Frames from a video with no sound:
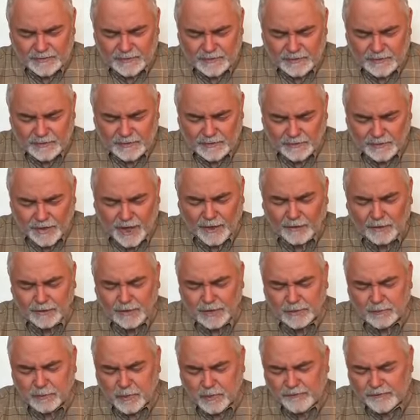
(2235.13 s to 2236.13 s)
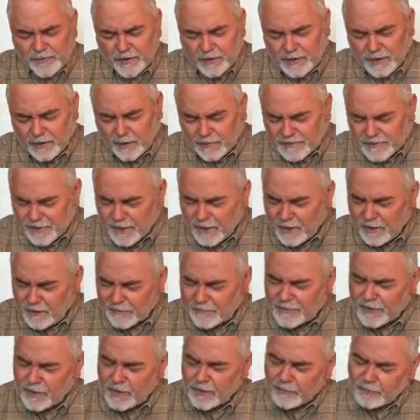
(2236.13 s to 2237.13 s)
not only preventing ourselves
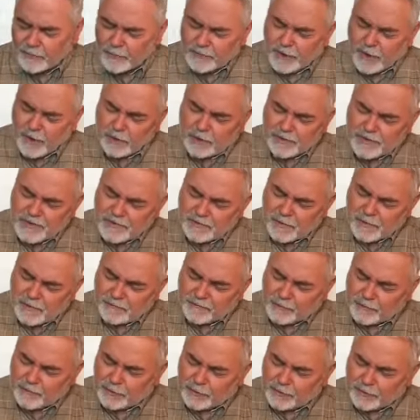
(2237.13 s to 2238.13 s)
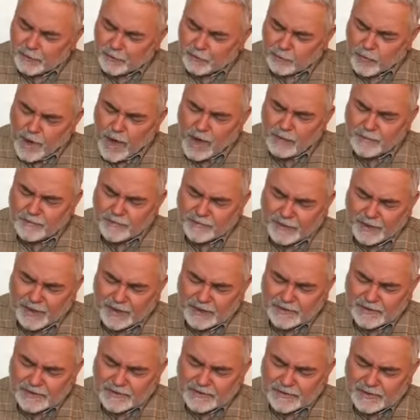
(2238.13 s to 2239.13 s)
through the Holy Spirit from doing the wrong
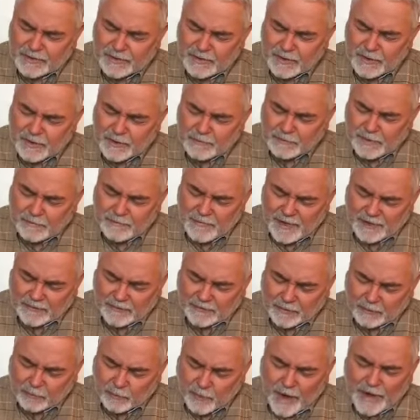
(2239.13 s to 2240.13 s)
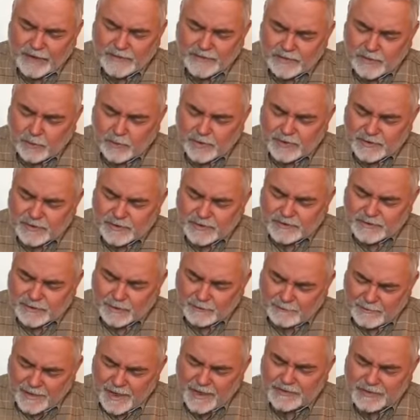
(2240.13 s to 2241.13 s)
things, but make the right choices, the
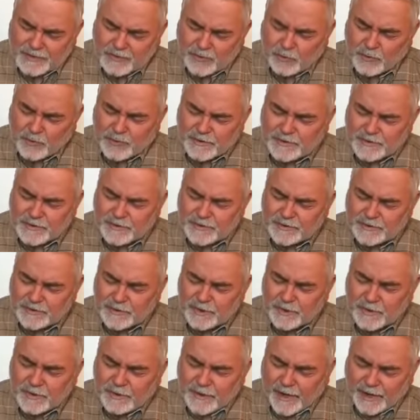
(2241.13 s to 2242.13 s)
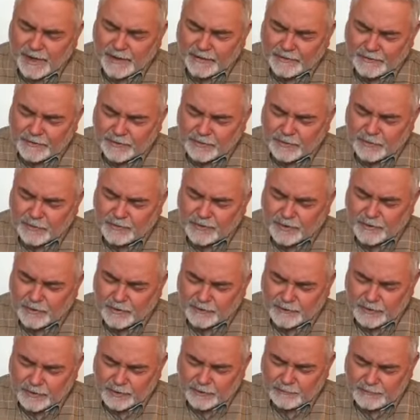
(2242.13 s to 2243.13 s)
best choices, and do the,
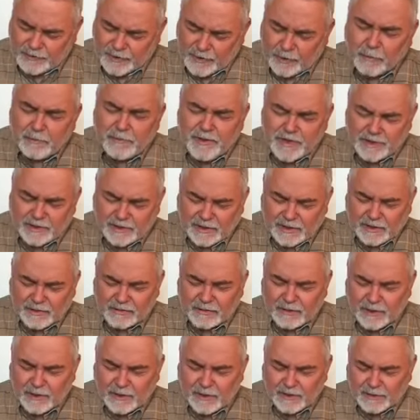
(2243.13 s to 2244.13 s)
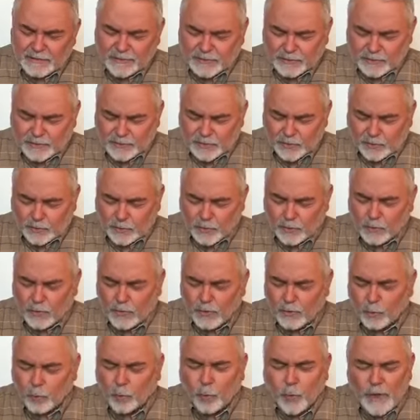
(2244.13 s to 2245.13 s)
the be obedient to your
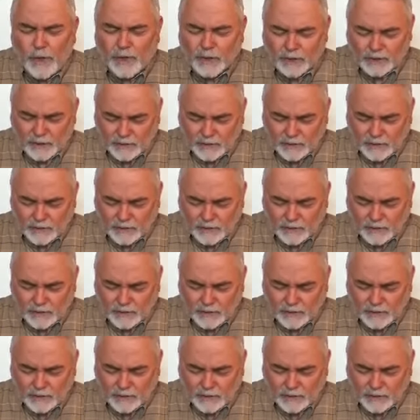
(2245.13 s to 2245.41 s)
will